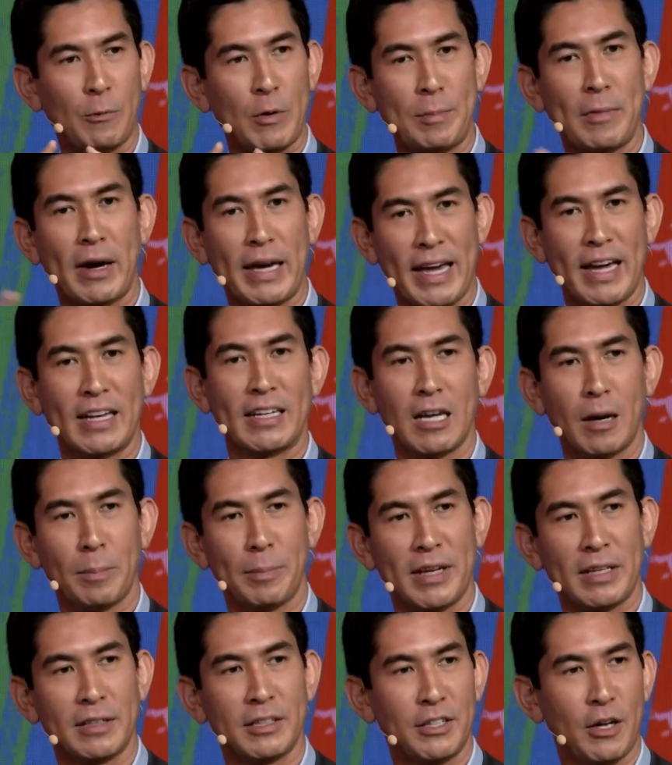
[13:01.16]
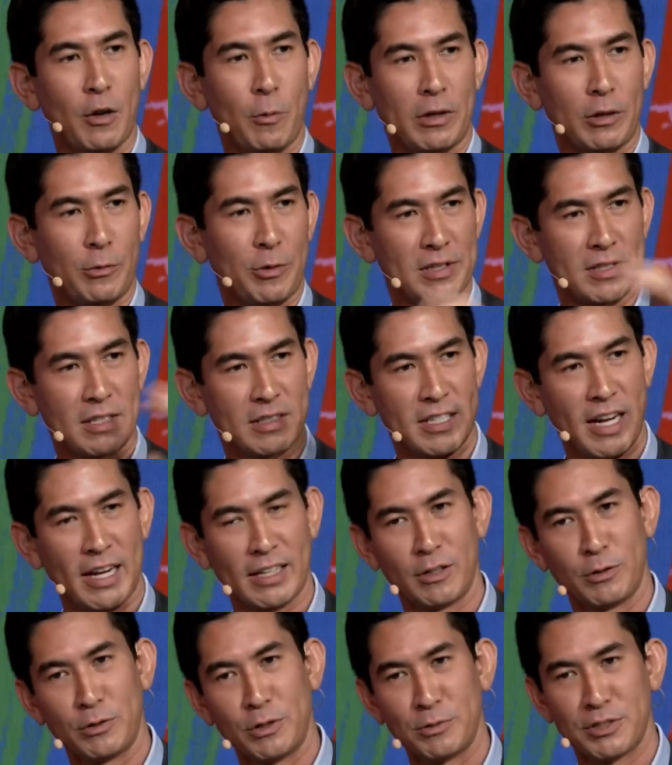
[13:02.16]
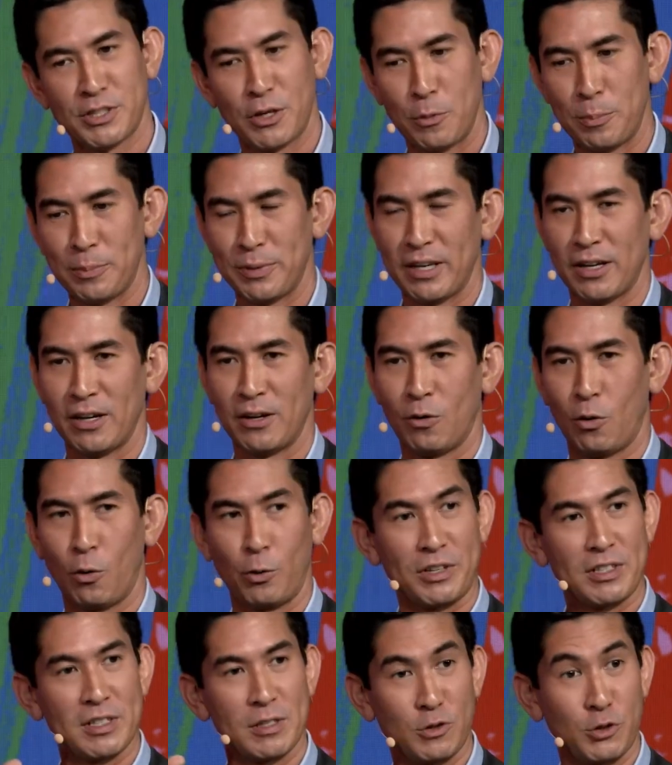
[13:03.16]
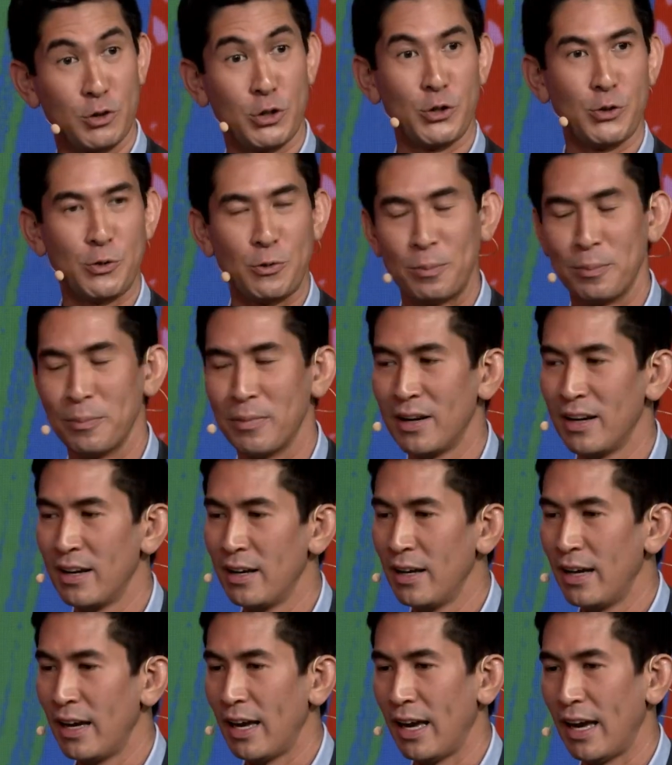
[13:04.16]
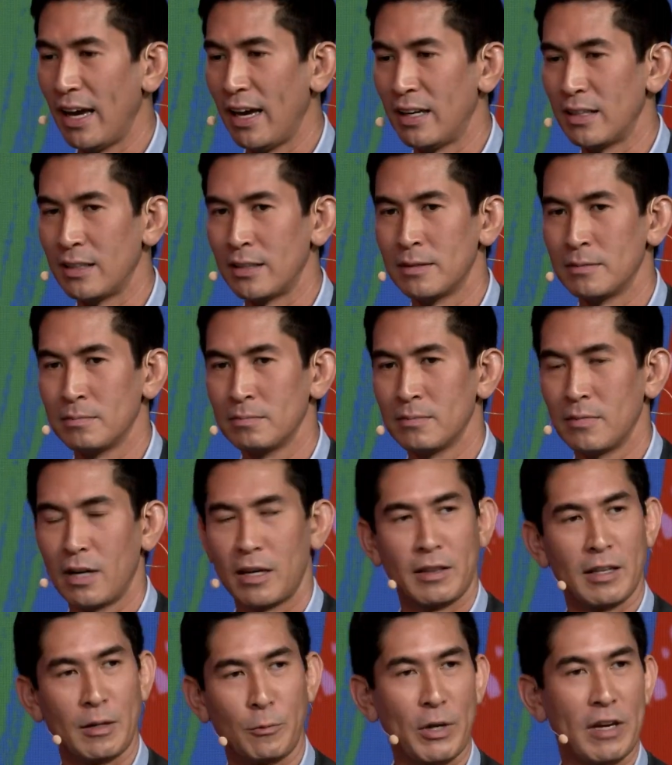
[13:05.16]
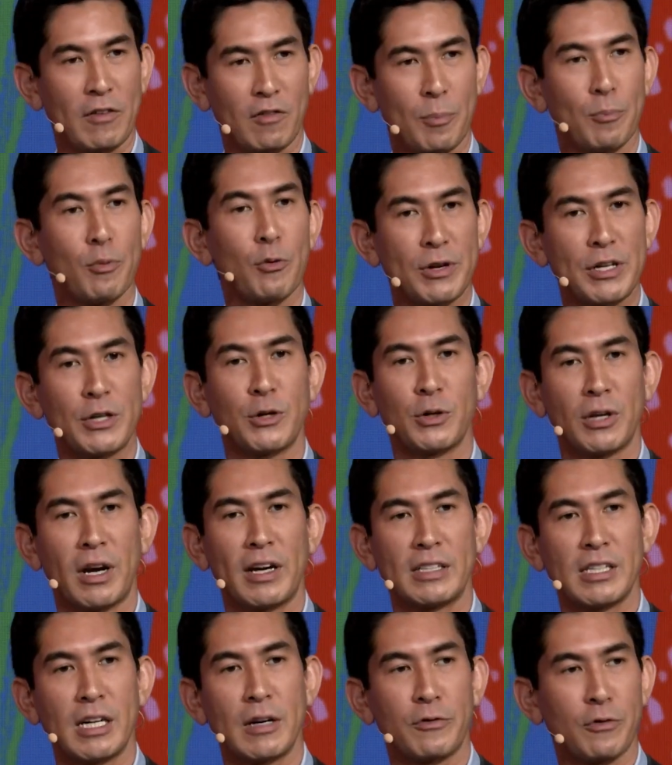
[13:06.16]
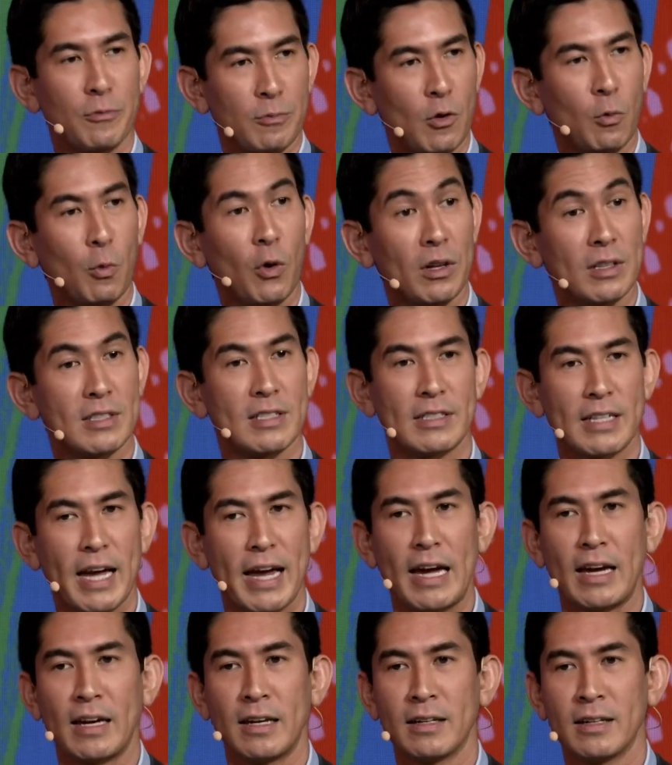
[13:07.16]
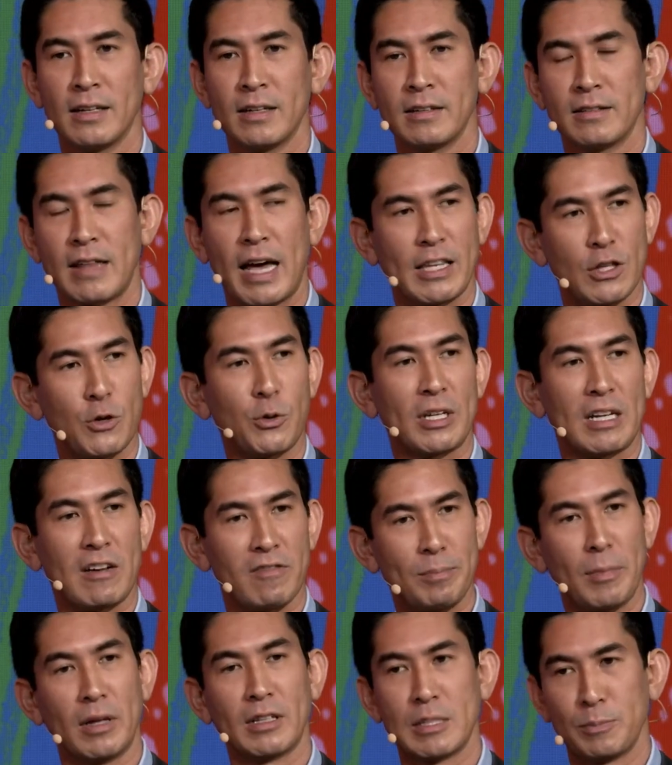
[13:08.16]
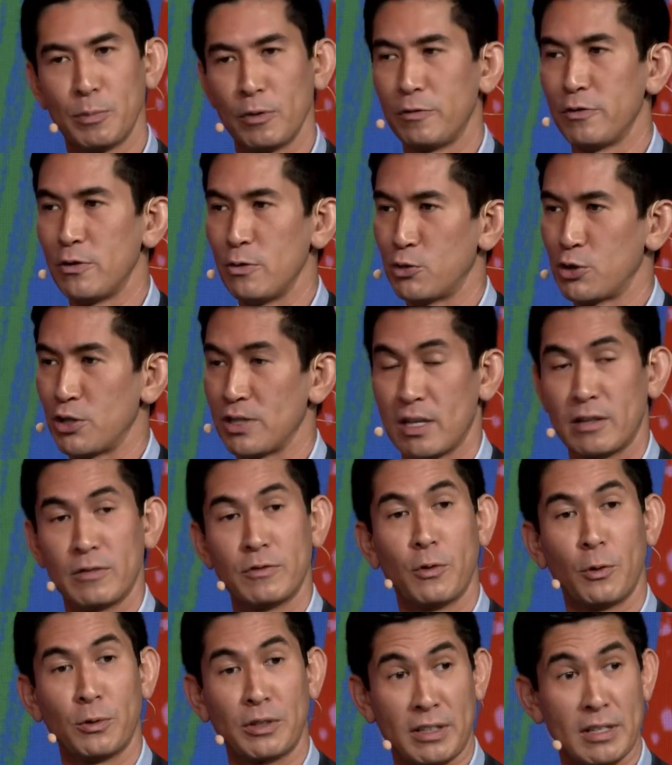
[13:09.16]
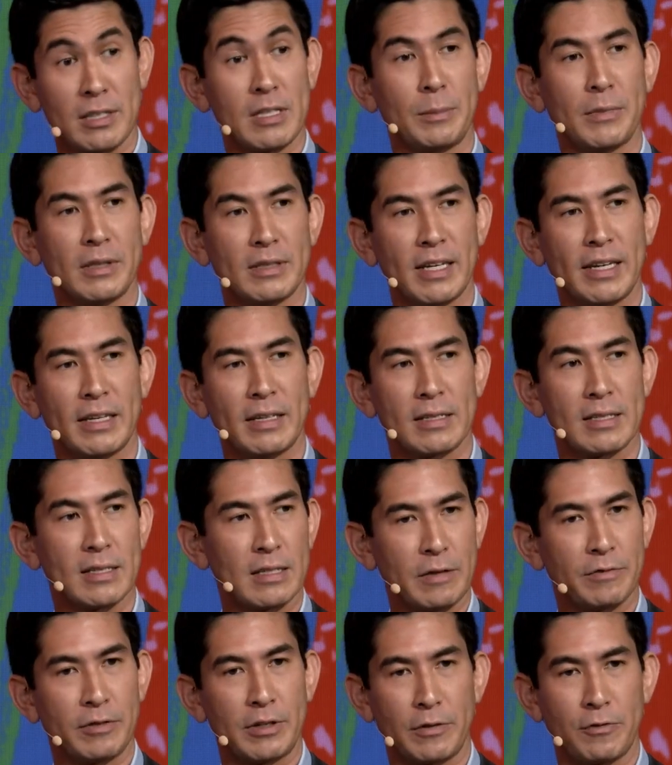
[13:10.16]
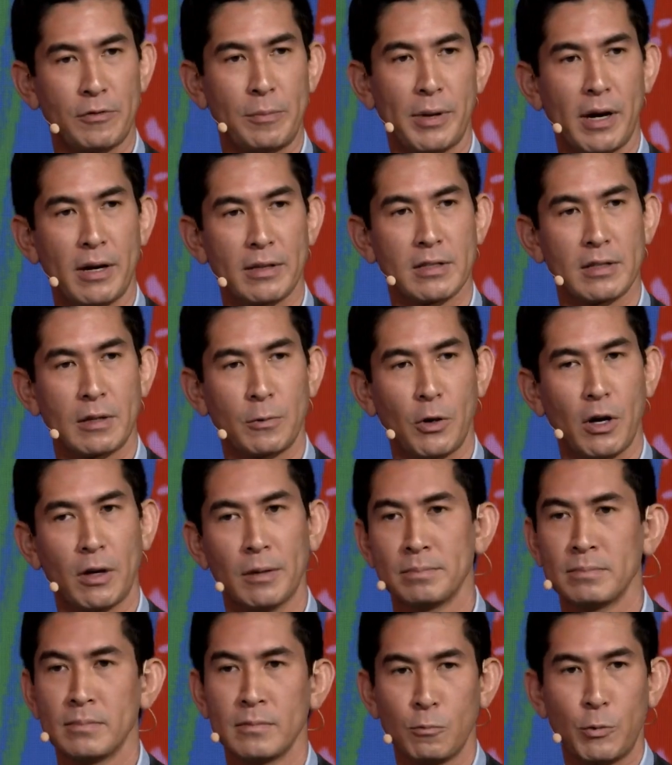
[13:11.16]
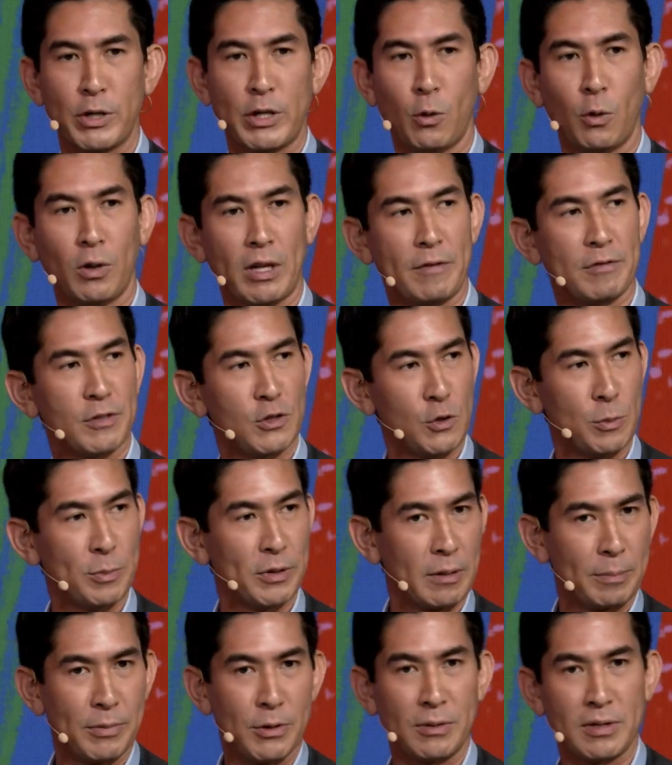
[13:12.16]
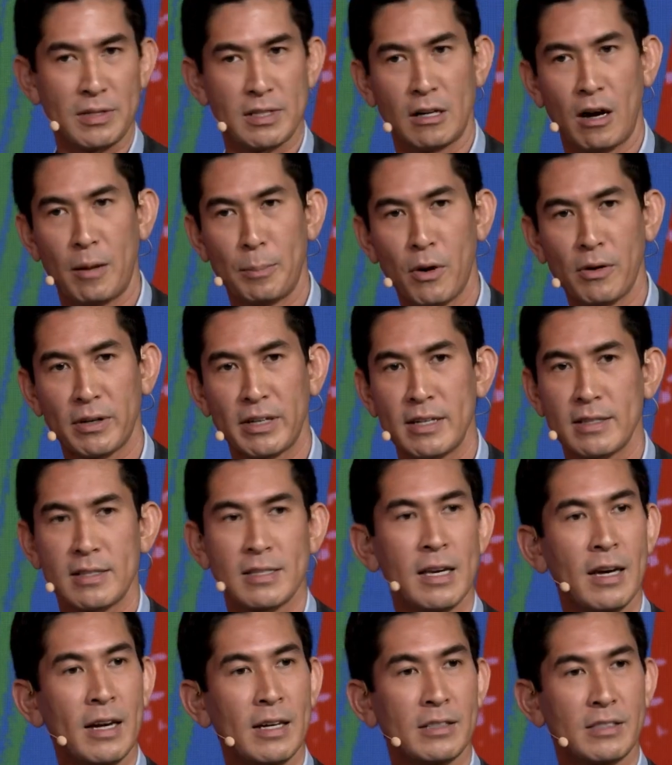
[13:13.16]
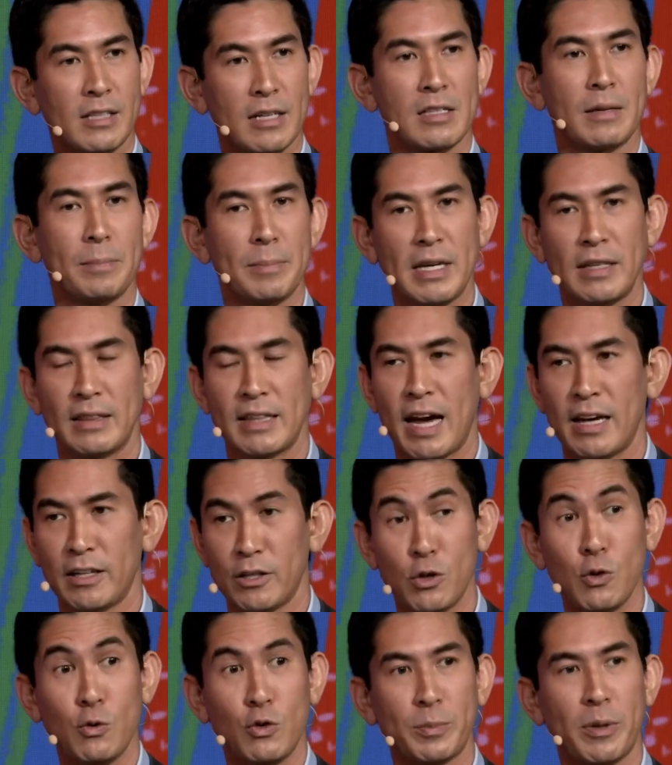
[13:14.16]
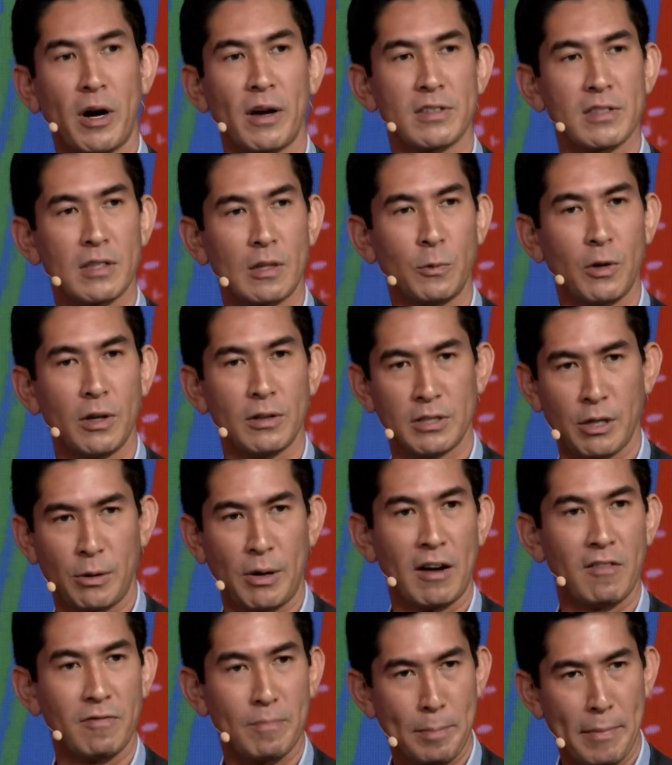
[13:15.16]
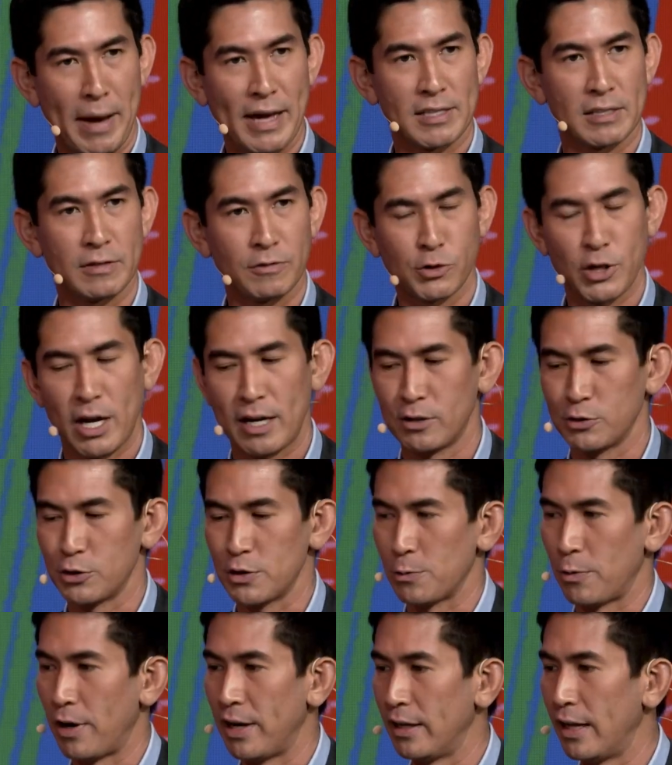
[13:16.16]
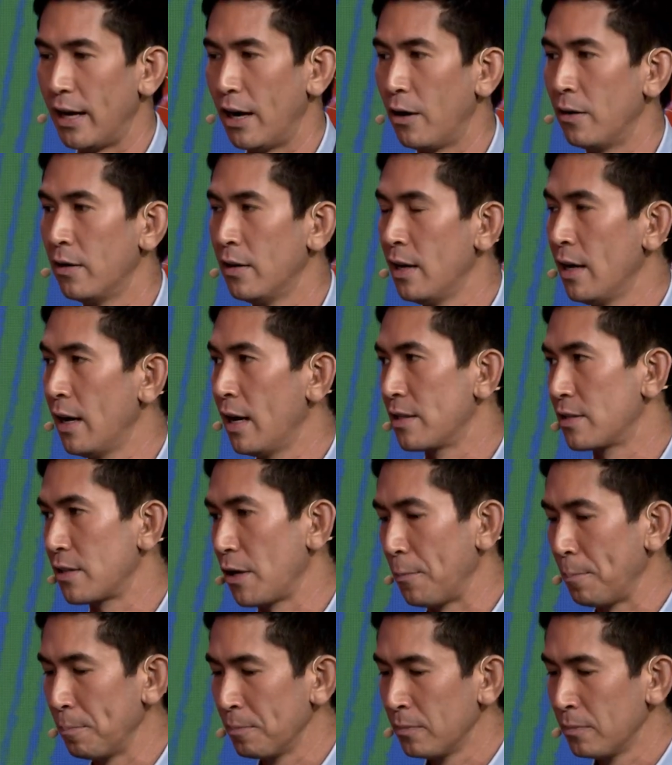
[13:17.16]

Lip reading: we might end up in, whether it's a techno-utopia or it's doom. And I think we have a pretty good idea from the world today that you can have multiple futures unfolding simultaneously for different parts of the world. We all have supercomputers in our pockets. Doesn't mean that huge parts of the world don't have massive challenges right now. And so,